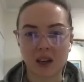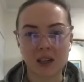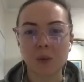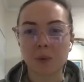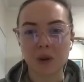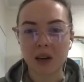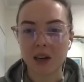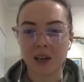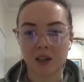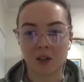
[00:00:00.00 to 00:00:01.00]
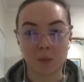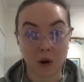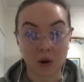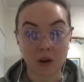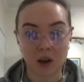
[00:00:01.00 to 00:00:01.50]
it's pretty
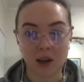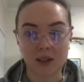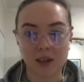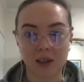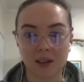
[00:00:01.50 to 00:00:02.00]
demoralizing.